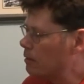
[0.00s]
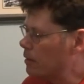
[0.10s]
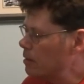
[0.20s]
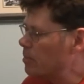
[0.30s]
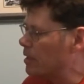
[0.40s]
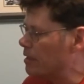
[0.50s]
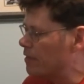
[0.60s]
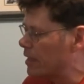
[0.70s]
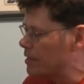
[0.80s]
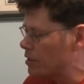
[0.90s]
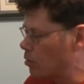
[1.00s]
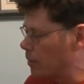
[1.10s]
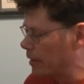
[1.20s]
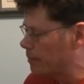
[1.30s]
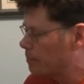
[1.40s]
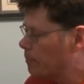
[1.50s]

That'd be even nice to win.